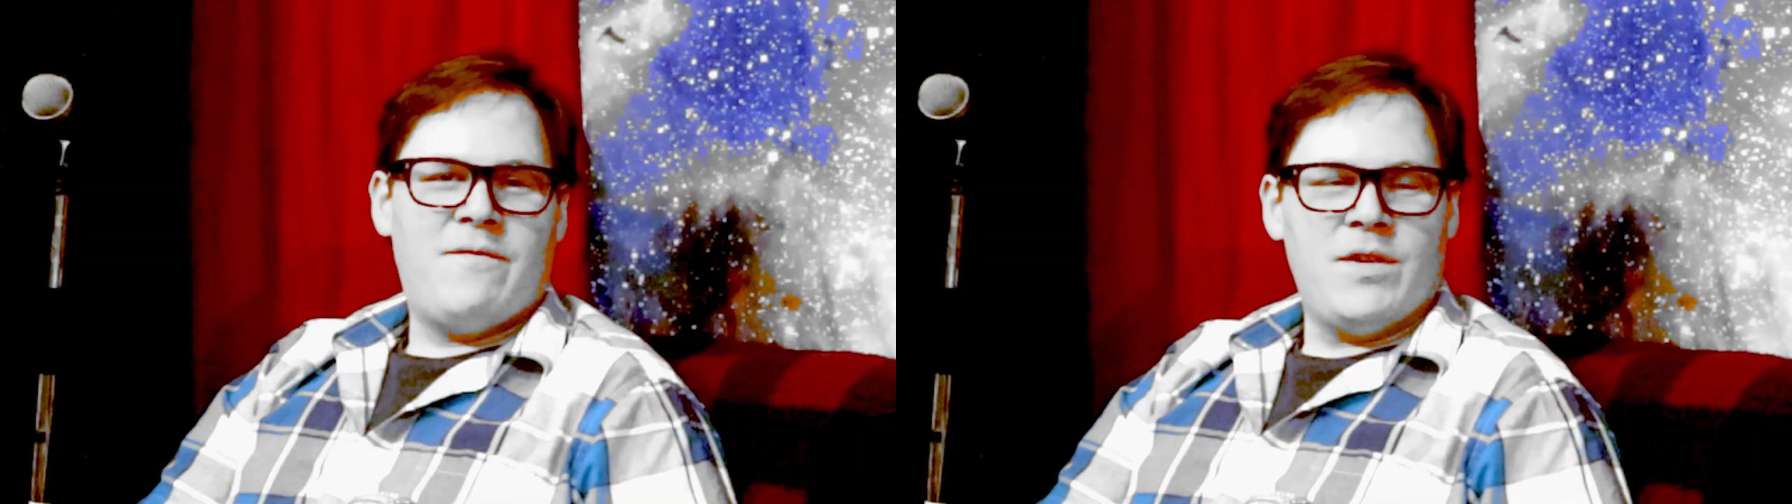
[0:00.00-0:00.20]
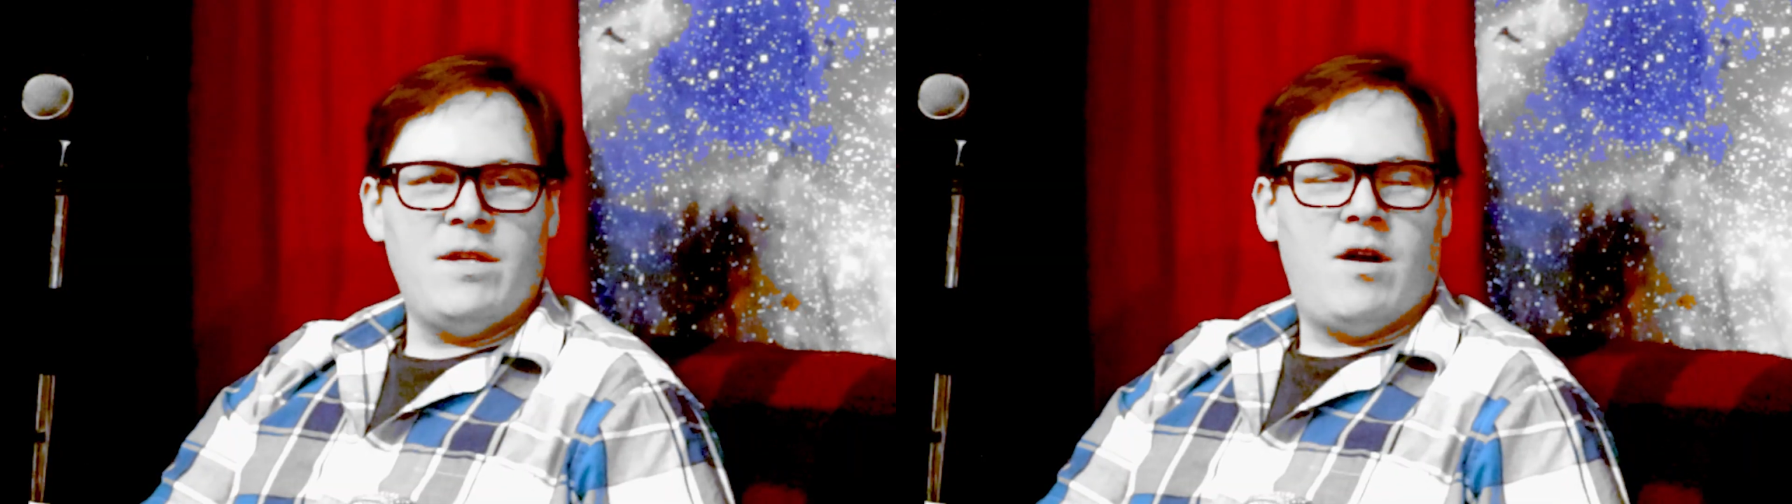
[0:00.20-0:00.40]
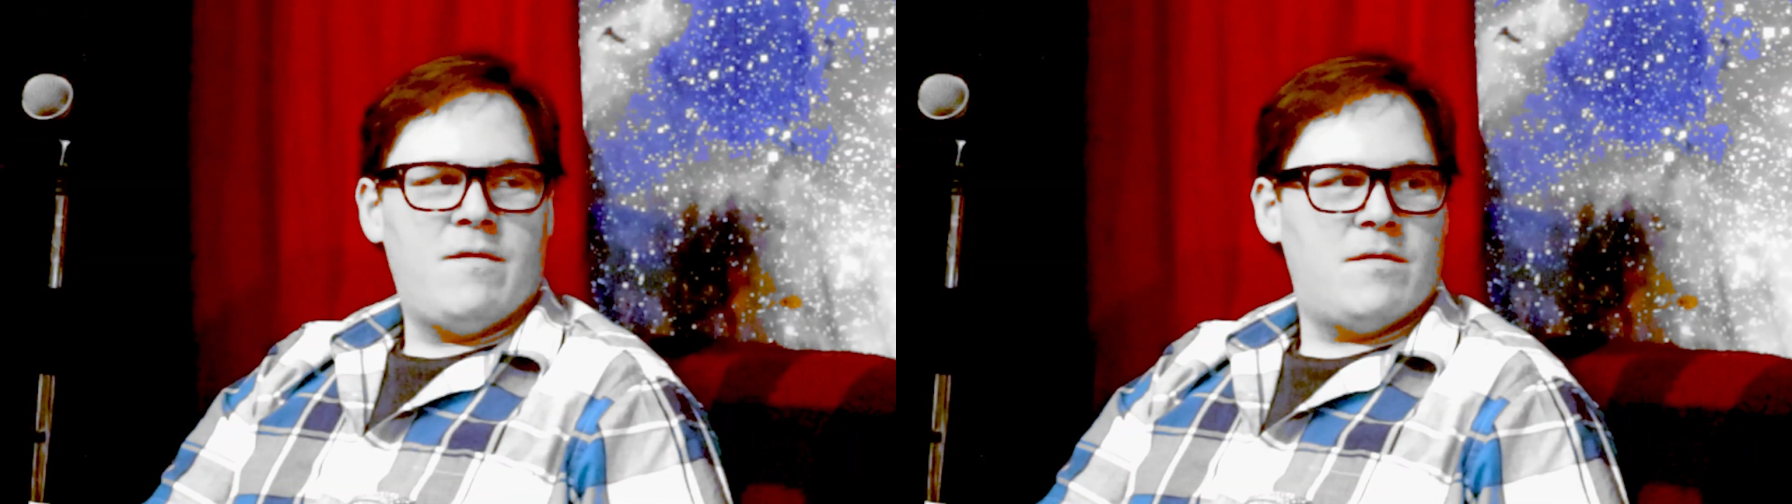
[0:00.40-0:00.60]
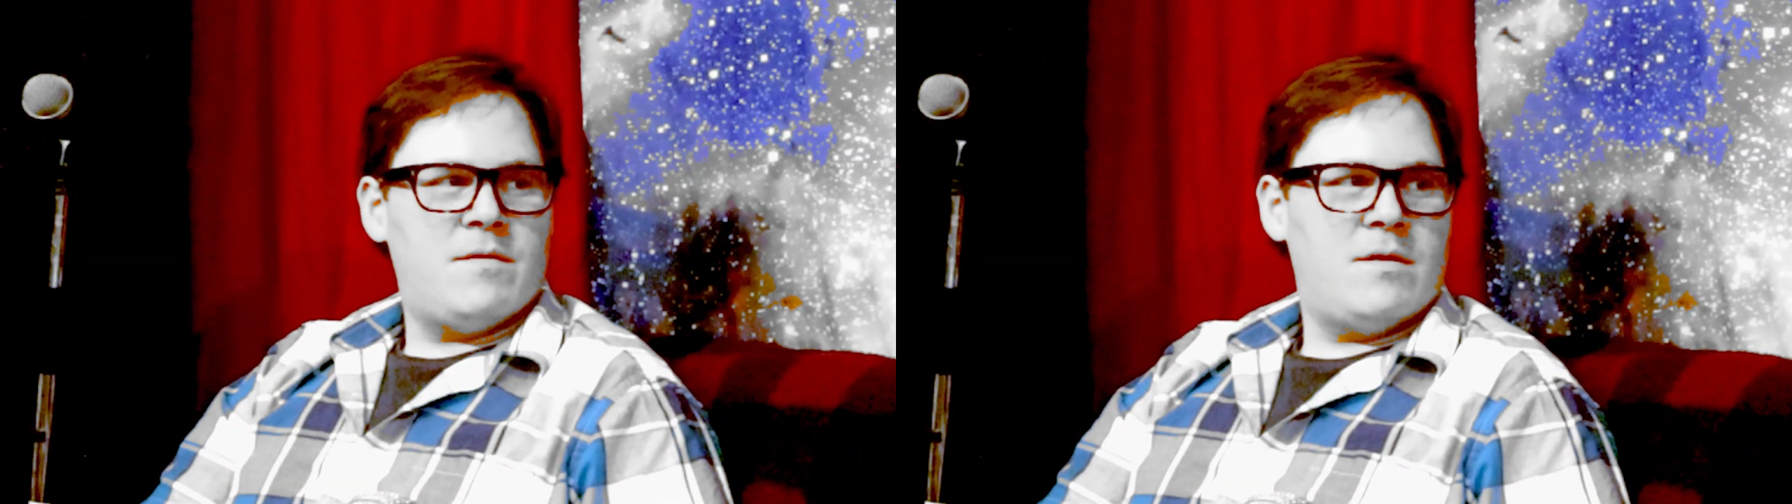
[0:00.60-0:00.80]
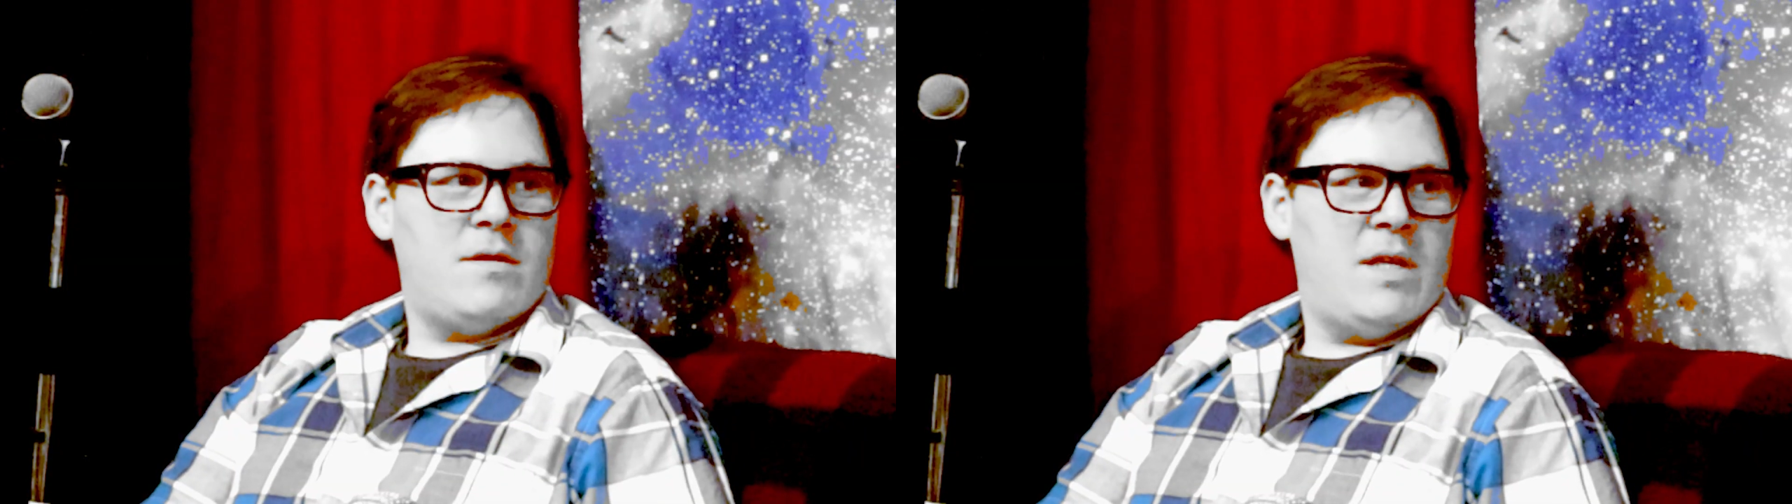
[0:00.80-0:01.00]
feed off of it. Yeah,